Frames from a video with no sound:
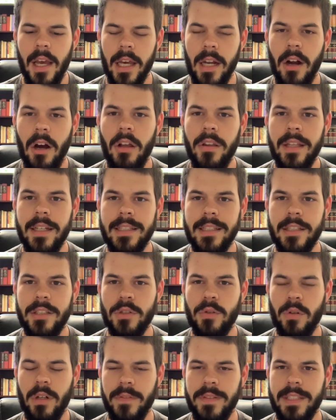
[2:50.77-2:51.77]
And all this is
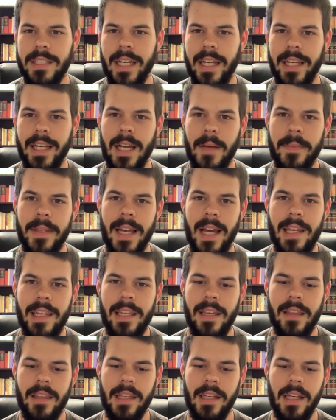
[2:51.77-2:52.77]
sort of setting up the
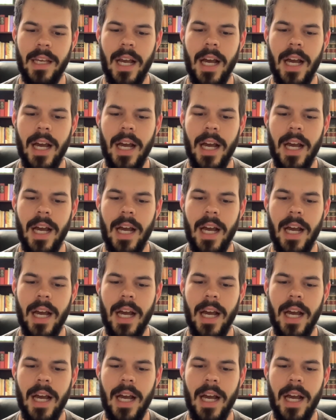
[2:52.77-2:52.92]
idea that